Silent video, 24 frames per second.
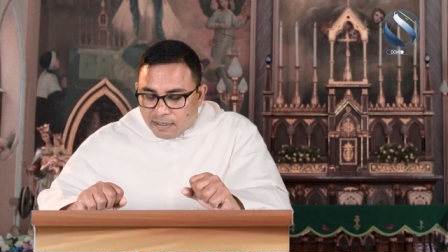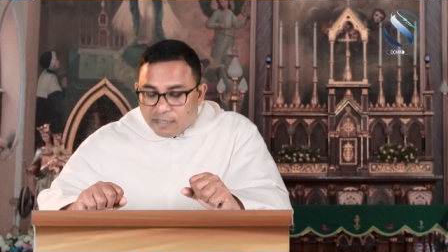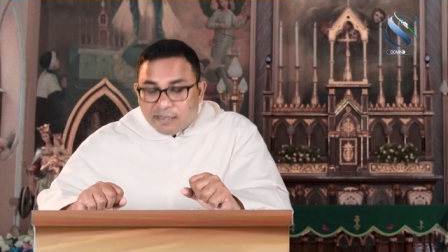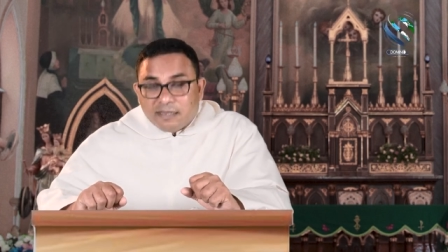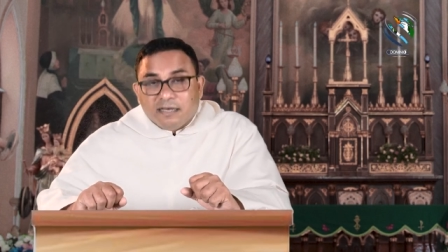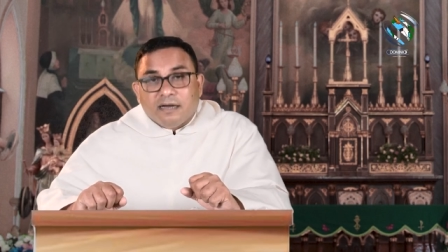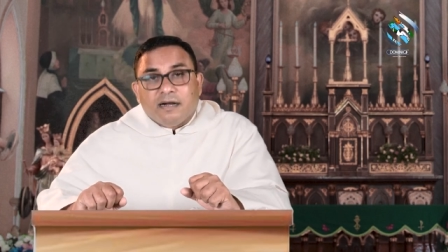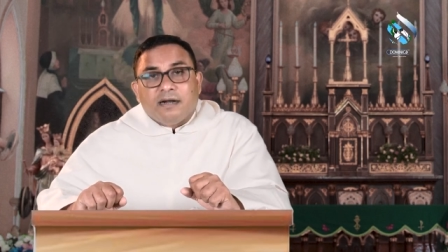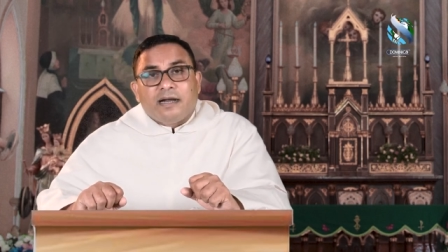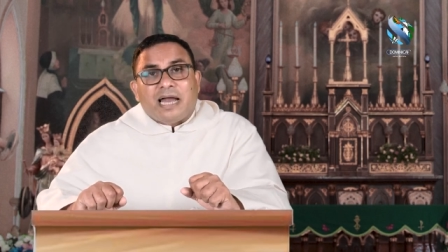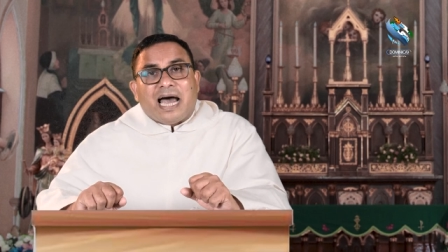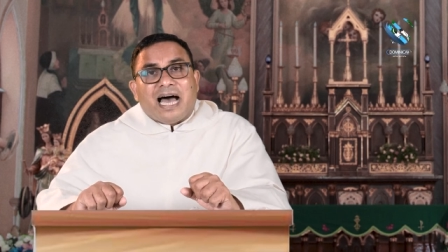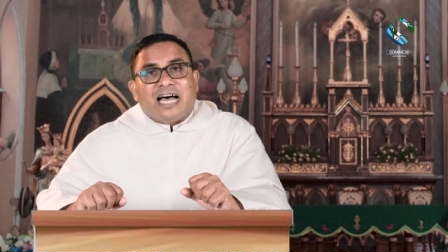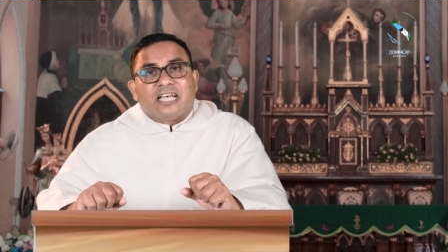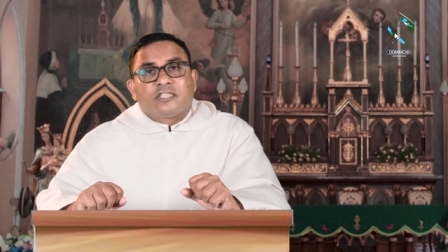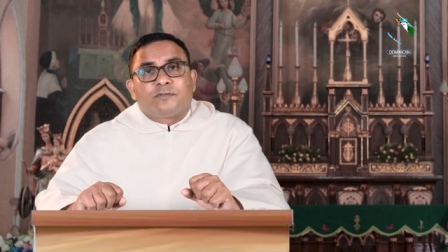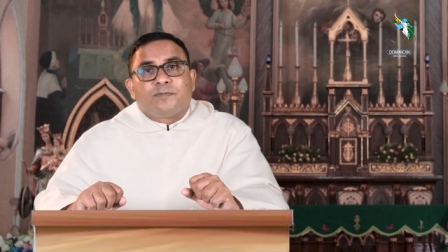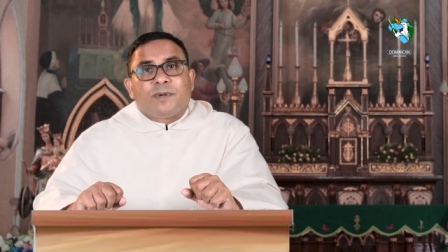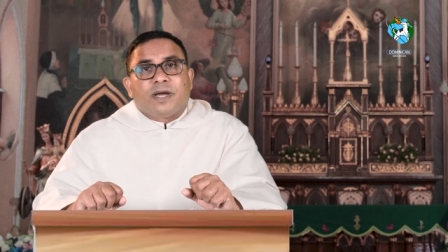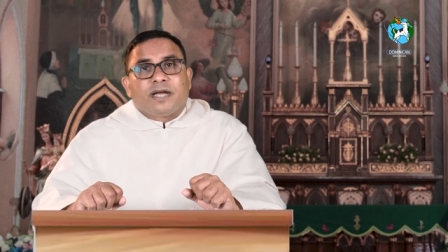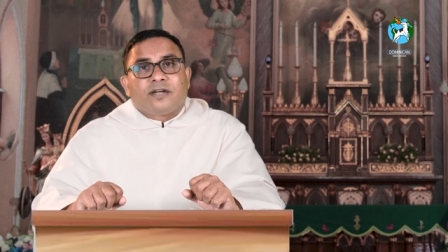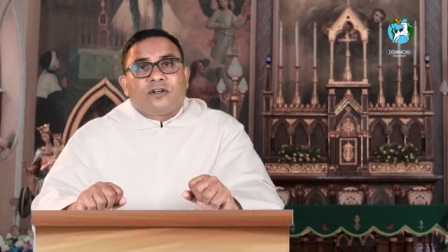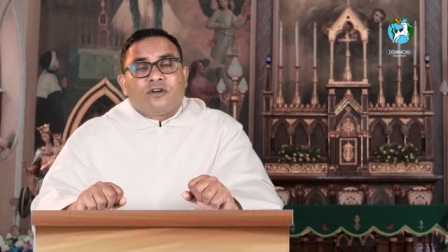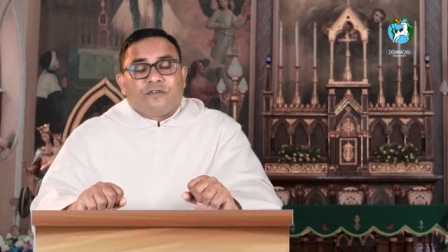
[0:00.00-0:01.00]
The third
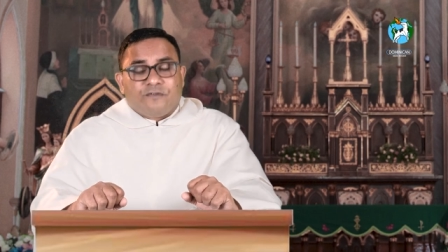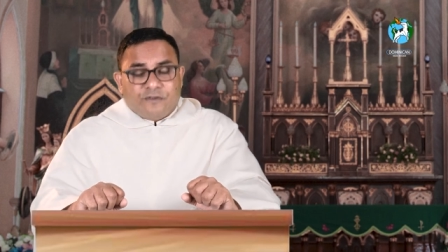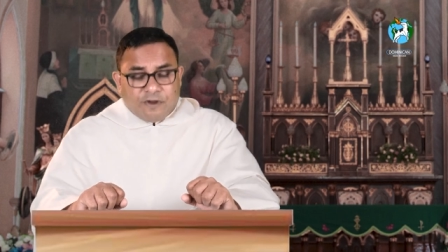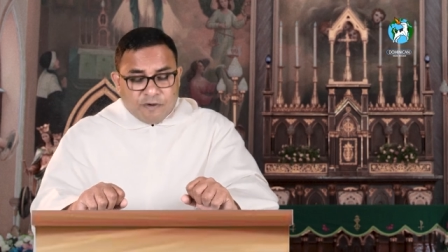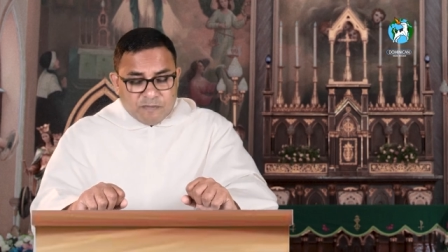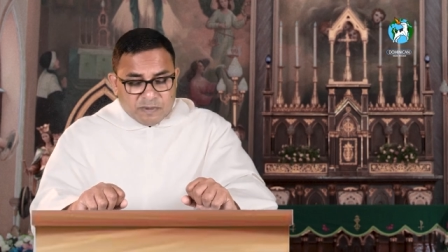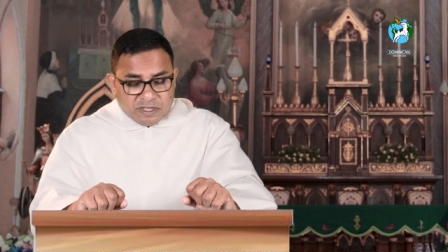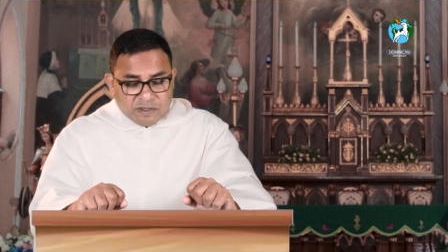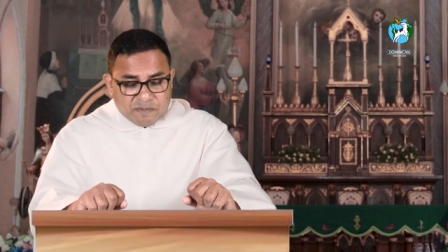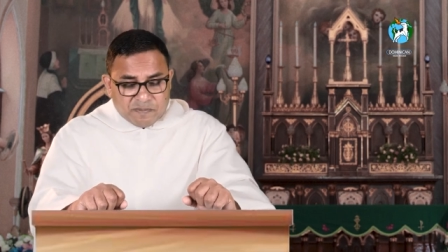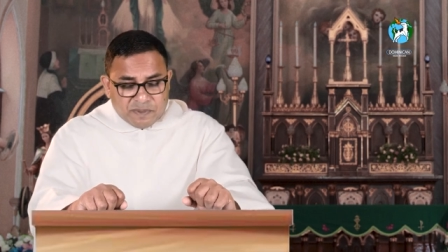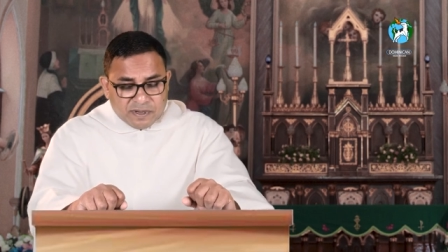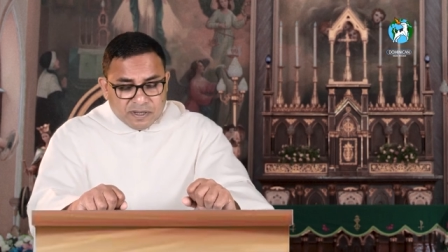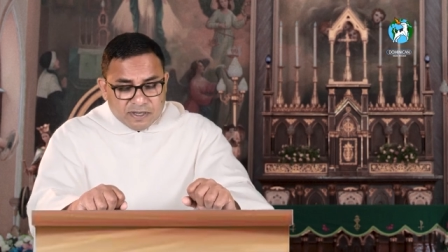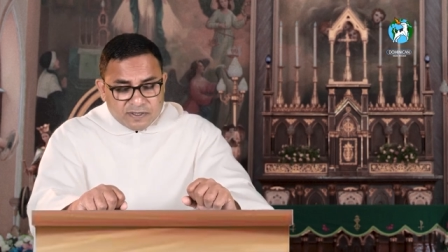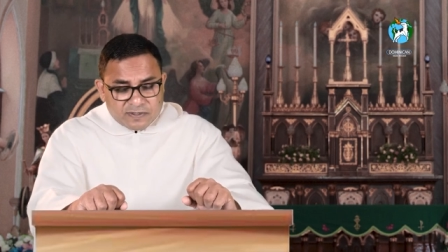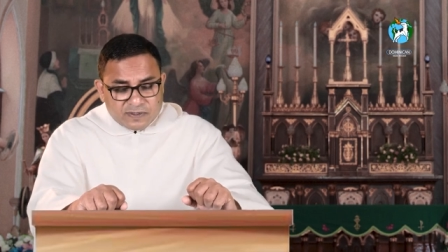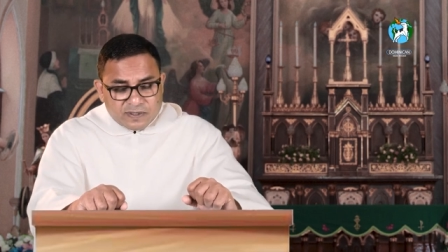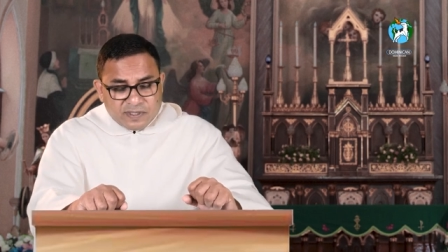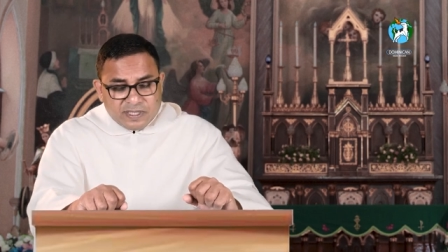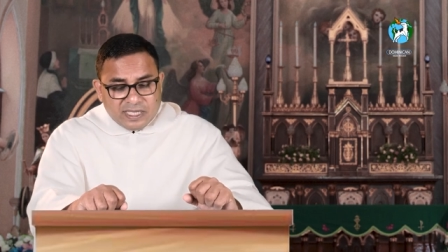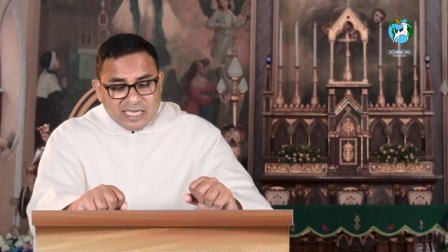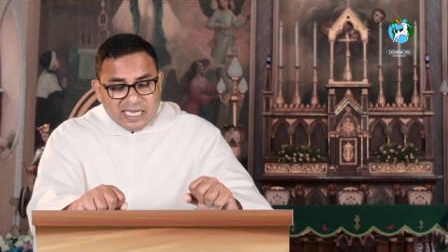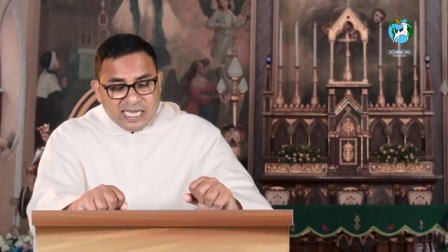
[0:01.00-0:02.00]
aspect of human
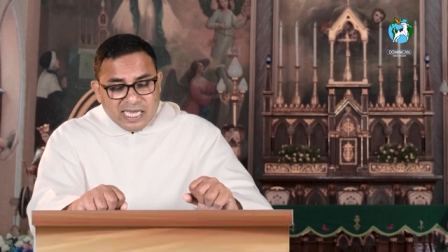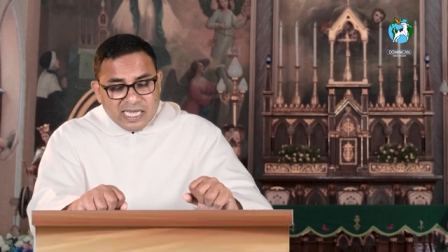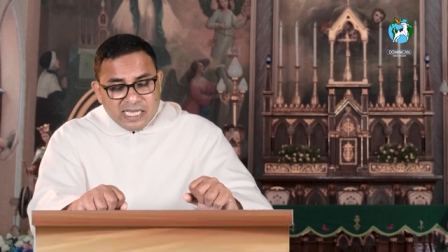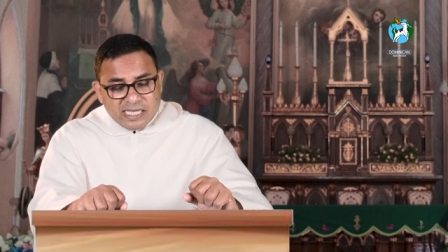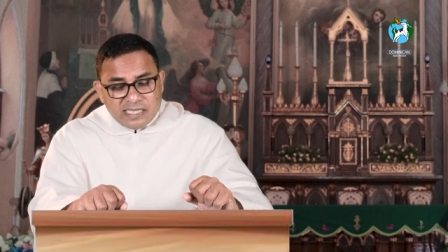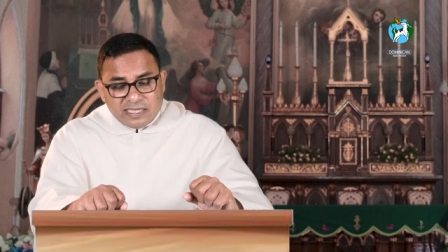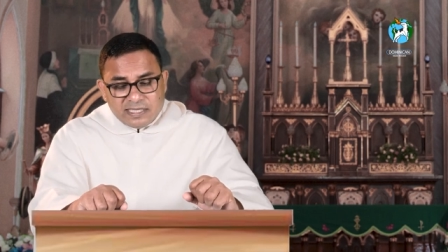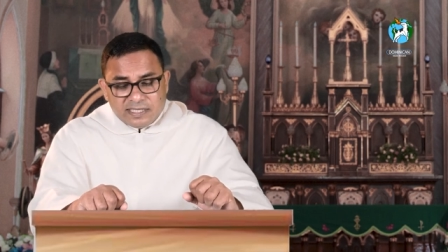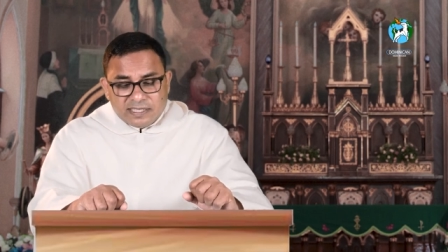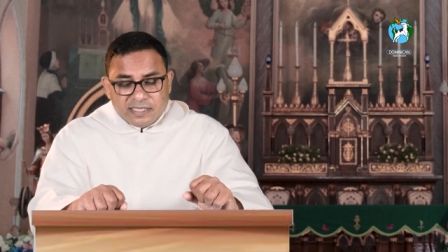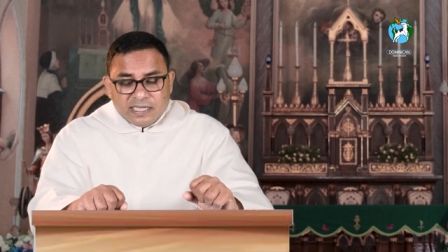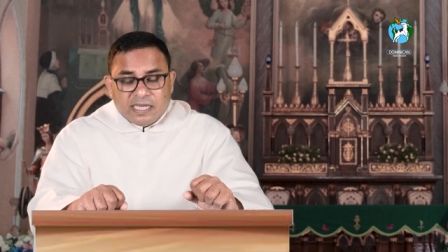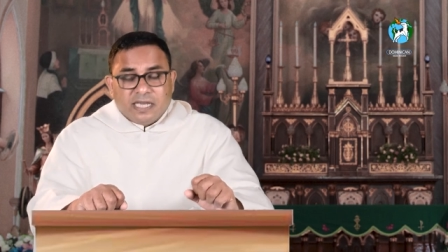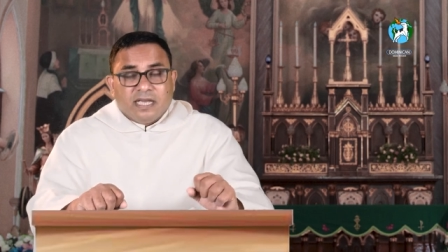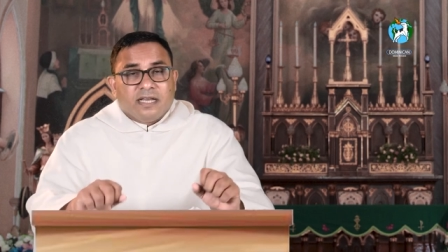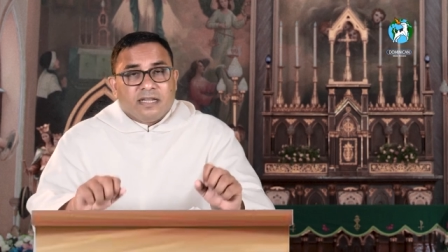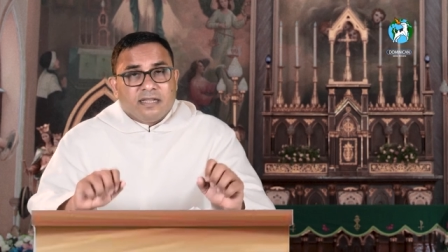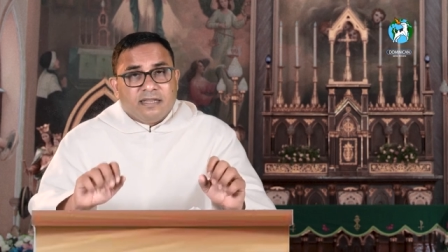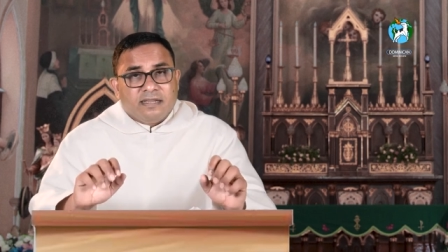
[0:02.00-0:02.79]
person is